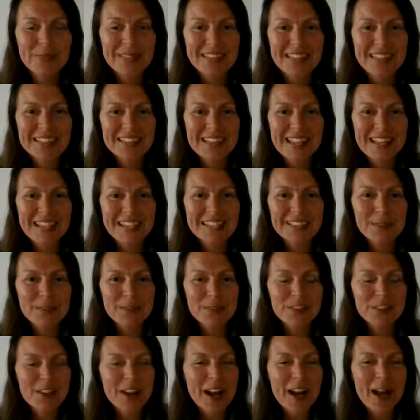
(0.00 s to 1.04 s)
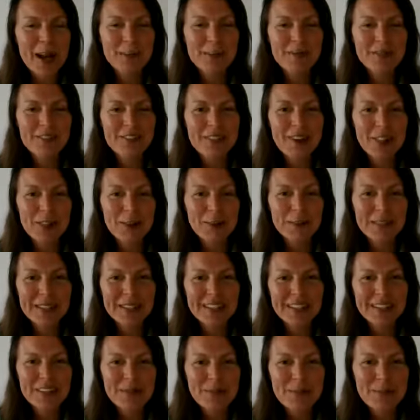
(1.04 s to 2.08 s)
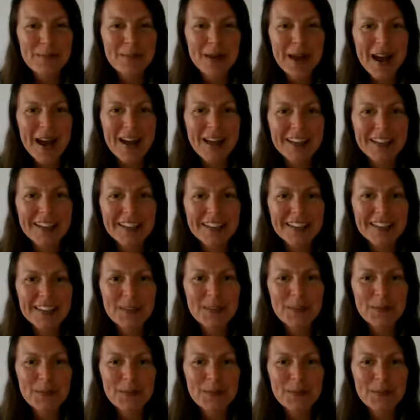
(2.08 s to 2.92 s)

please like subscribe and follow me bye